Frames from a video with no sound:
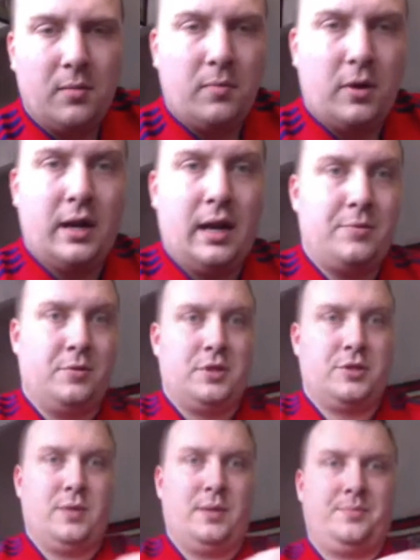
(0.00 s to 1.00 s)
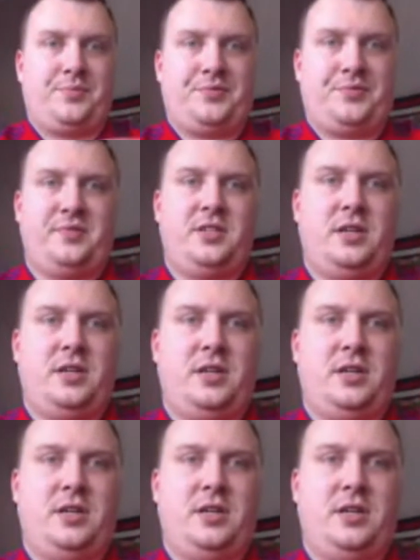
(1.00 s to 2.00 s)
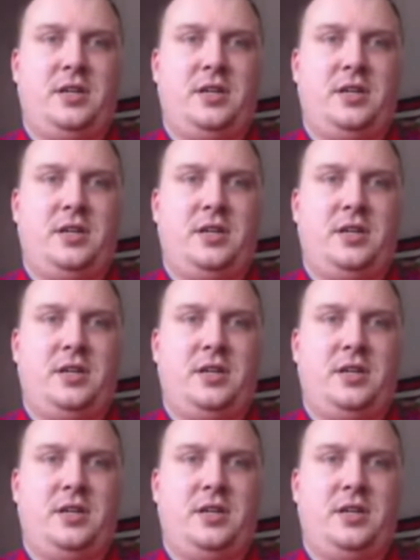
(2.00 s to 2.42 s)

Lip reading: My laptop just went turned off.